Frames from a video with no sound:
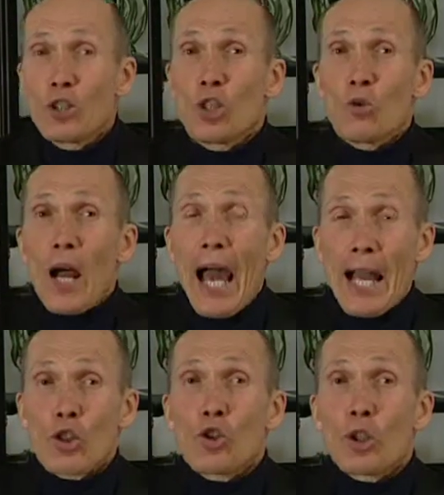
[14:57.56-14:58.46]
to
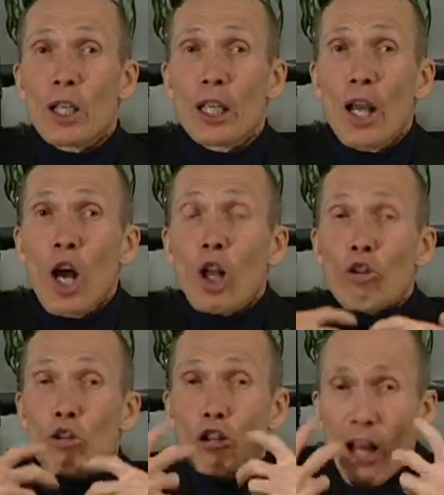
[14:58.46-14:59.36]
actually
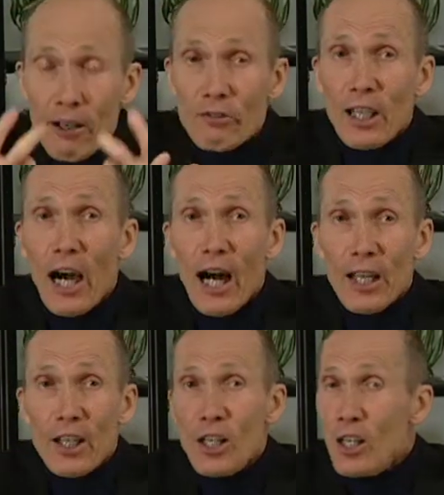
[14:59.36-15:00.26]
love
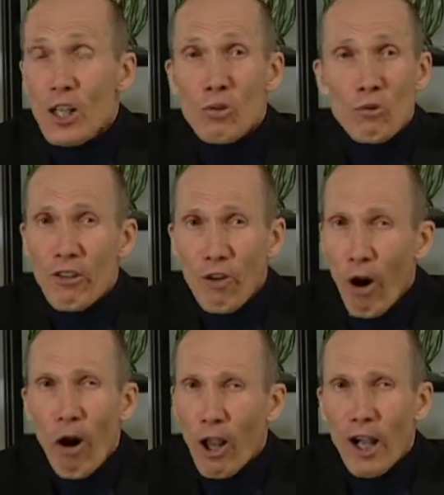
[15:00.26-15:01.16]
God with
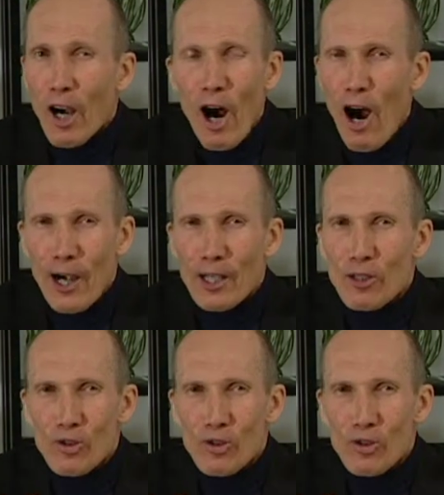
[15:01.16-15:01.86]
all our heart and